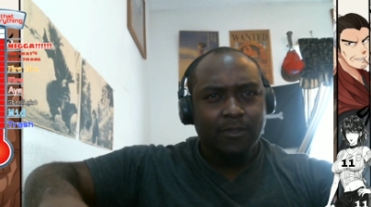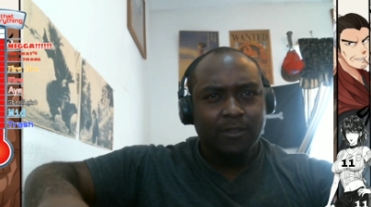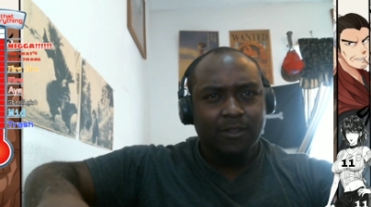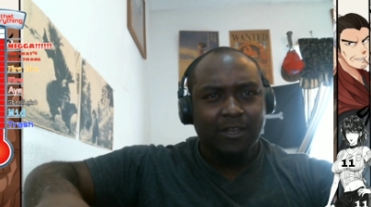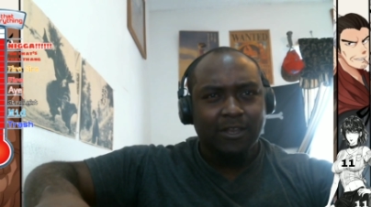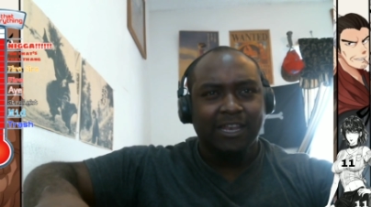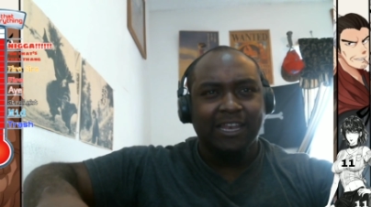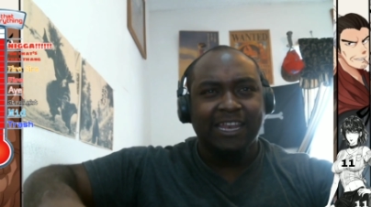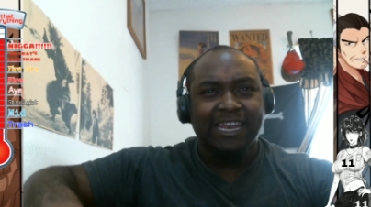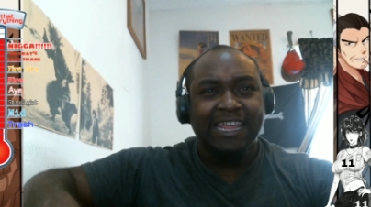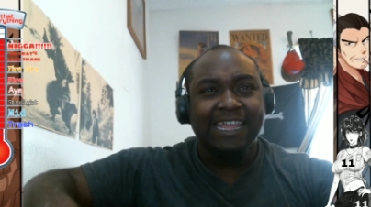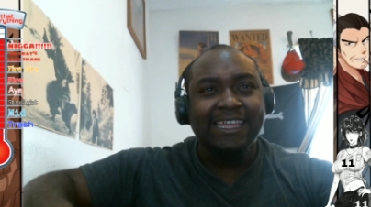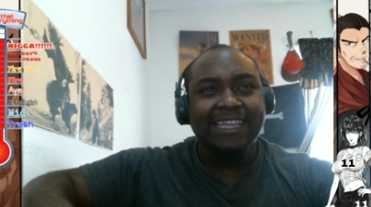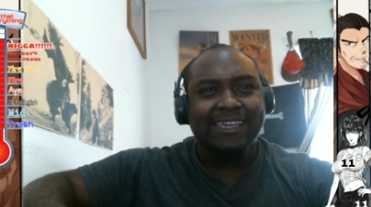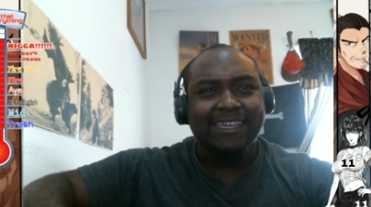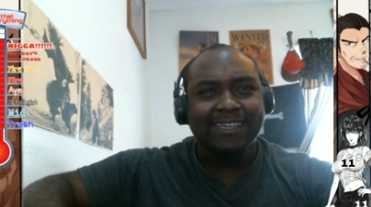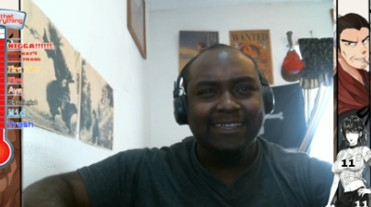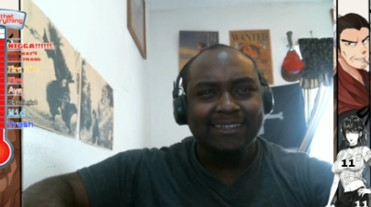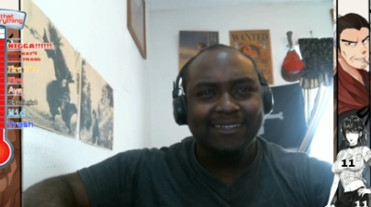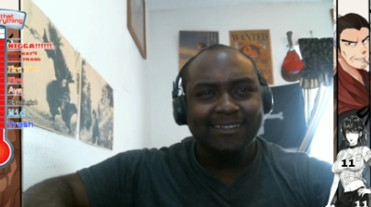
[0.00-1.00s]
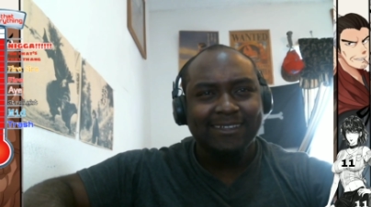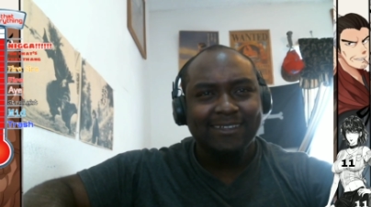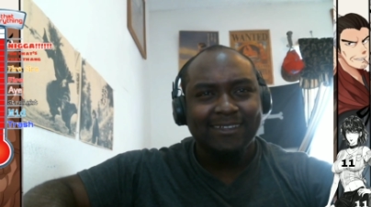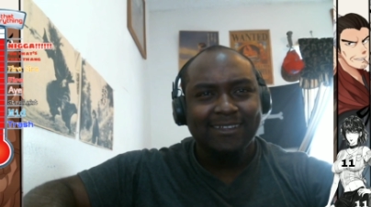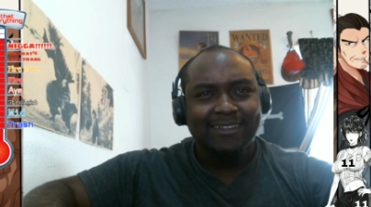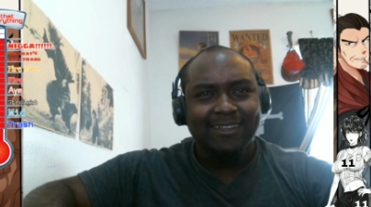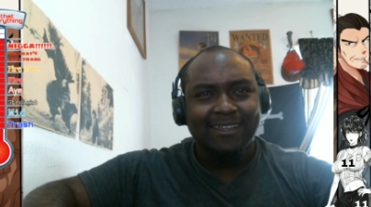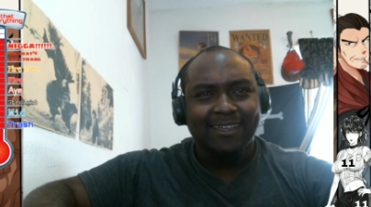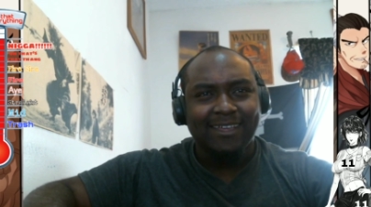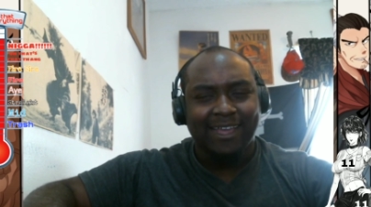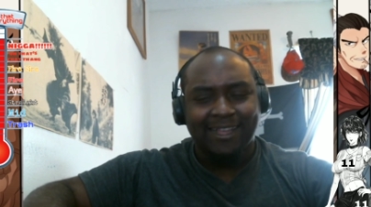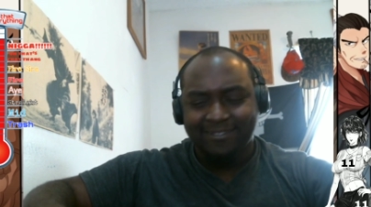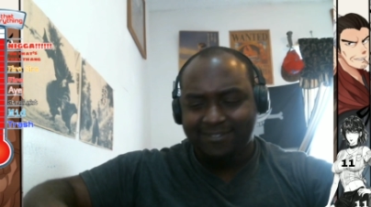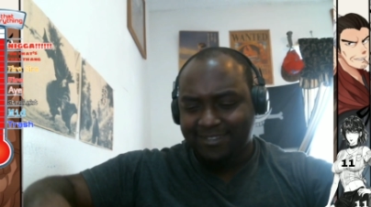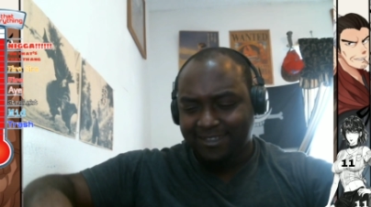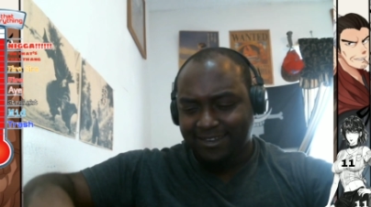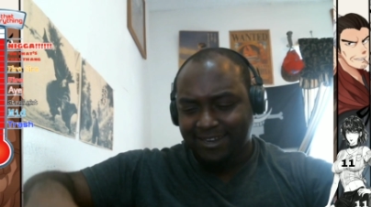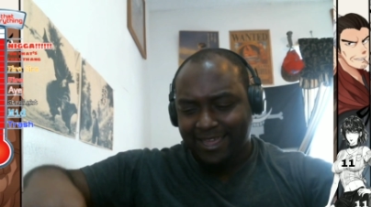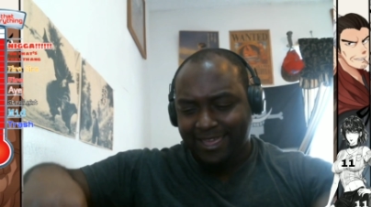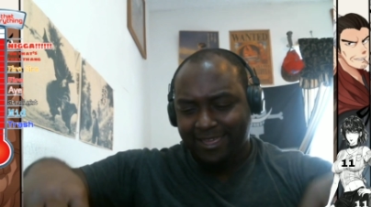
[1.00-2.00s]
link
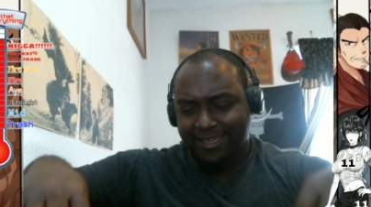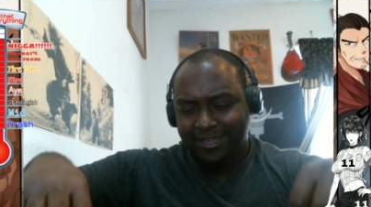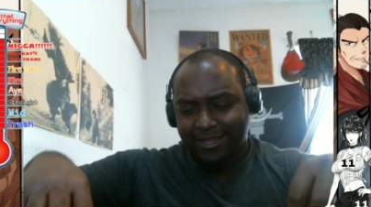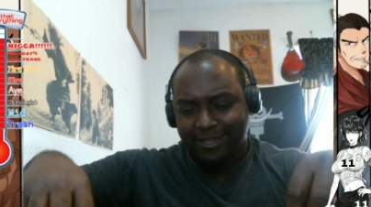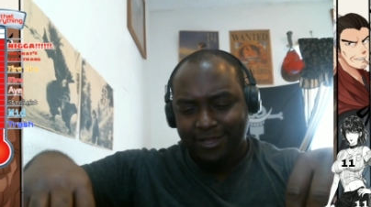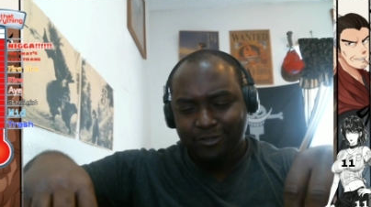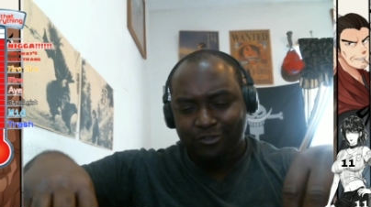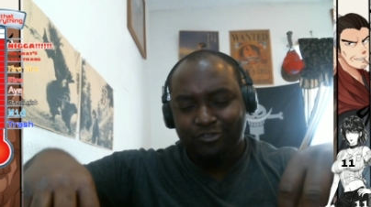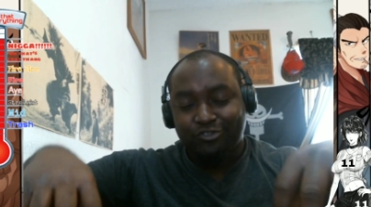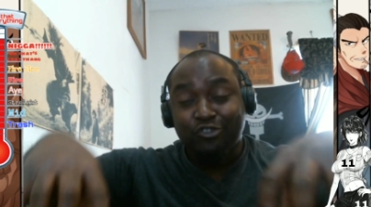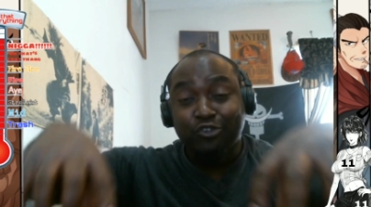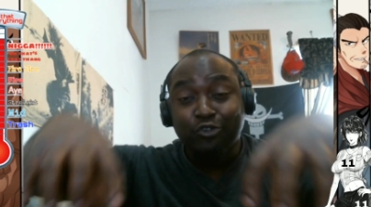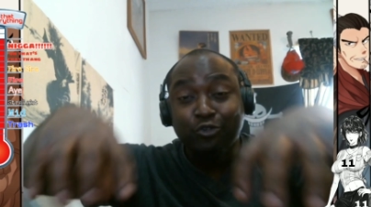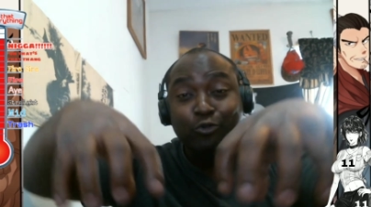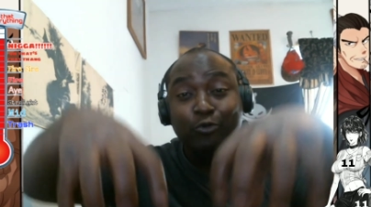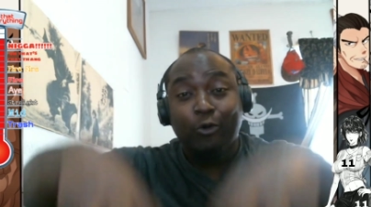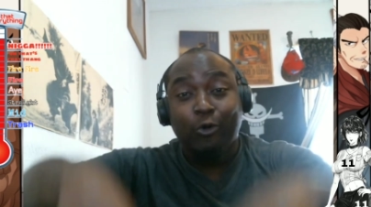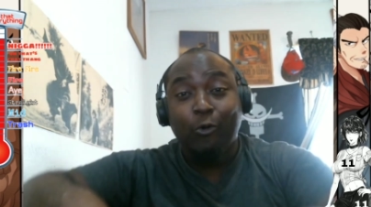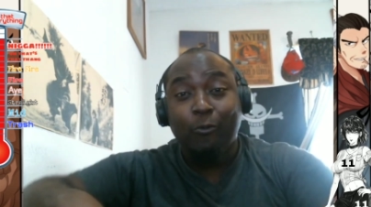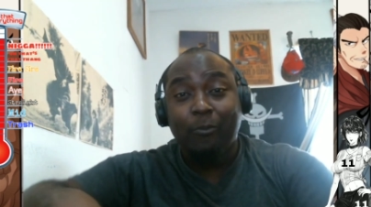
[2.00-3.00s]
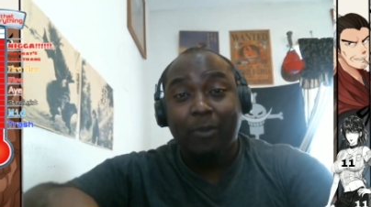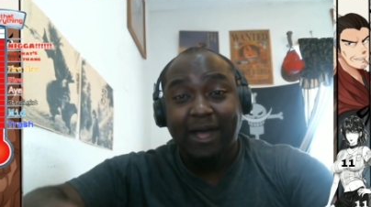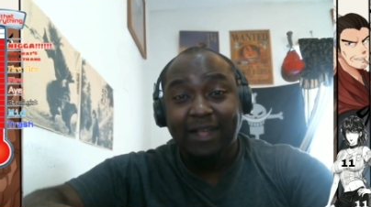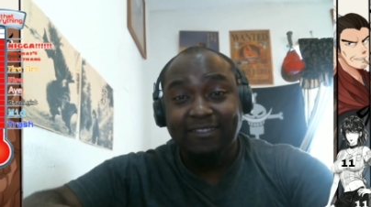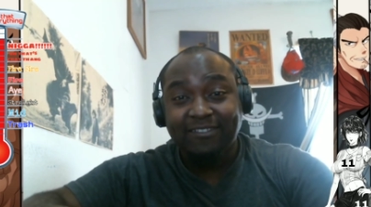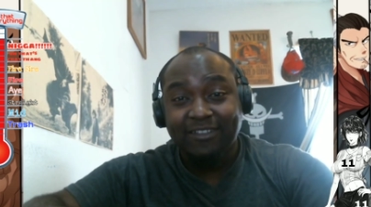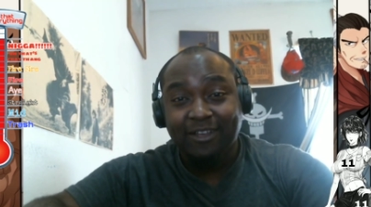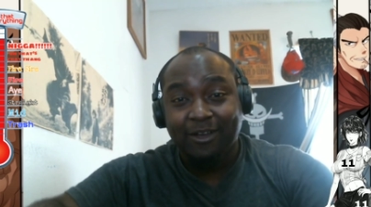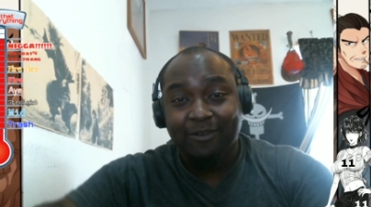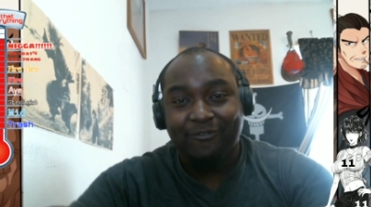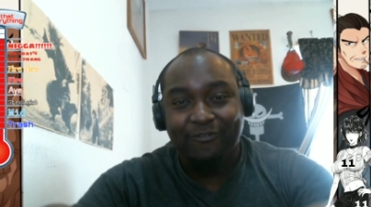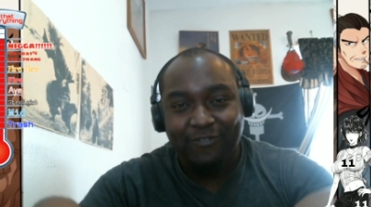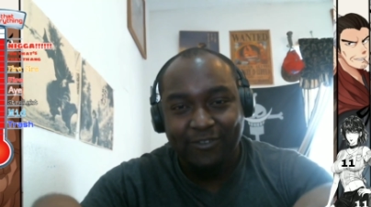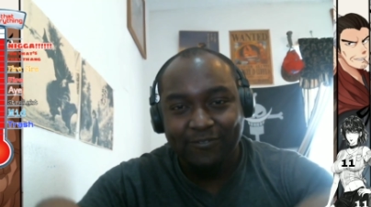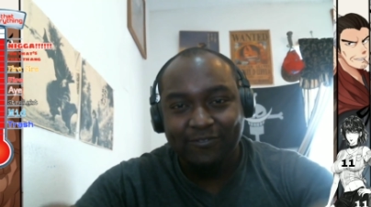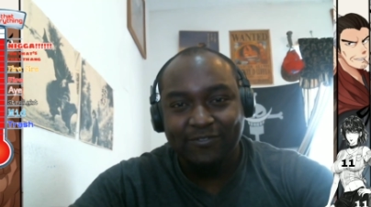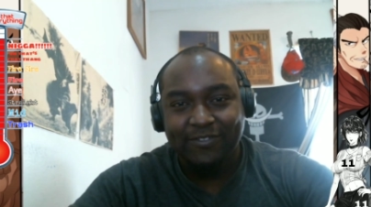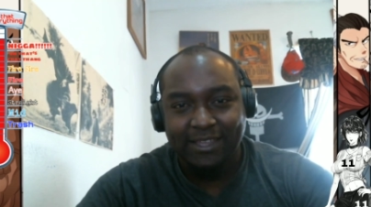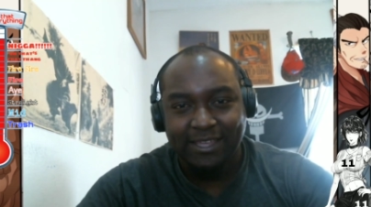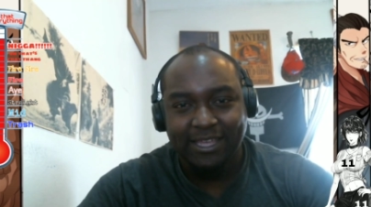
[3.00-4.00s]
into like two robots of
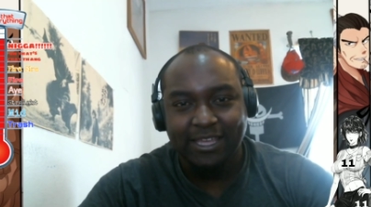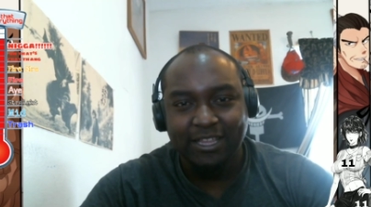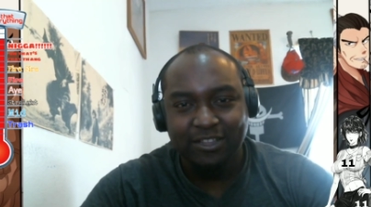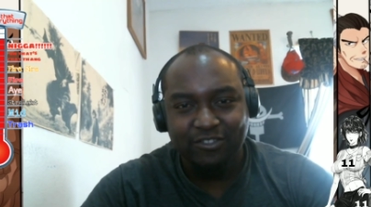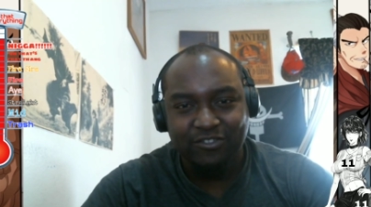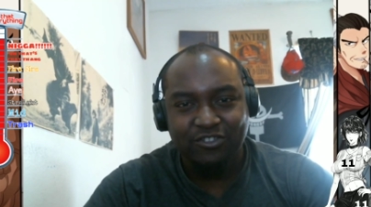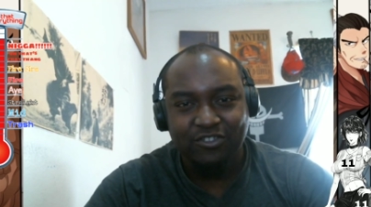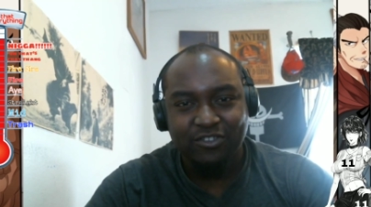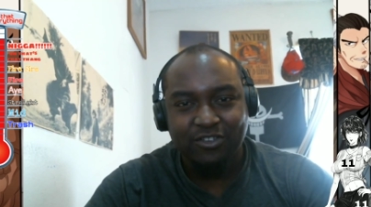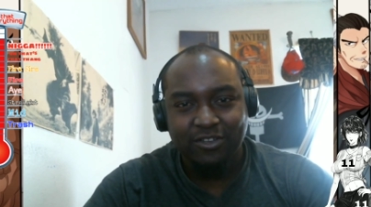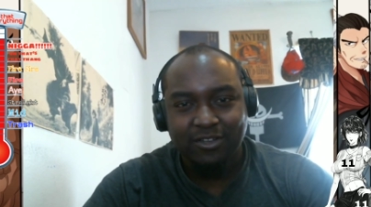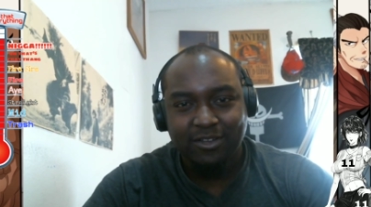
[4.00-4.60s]
fifty each,